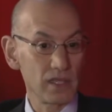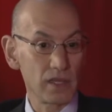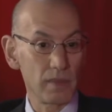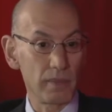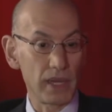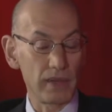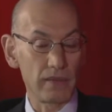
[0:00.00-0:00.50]

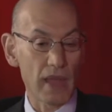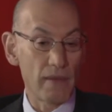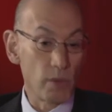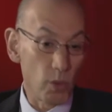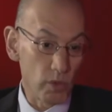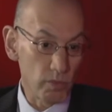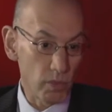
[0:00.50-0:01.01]
but I mean,
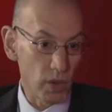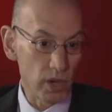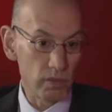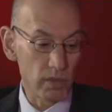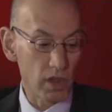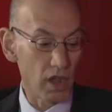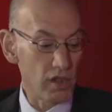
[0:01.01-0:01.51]
we're, we're
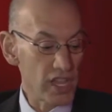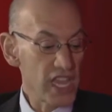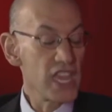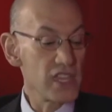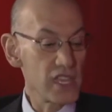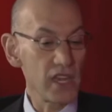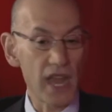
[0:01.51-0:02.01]
uh, in
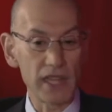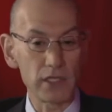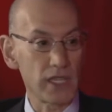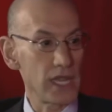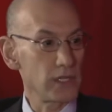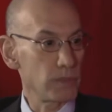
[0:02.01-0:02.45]
the United States,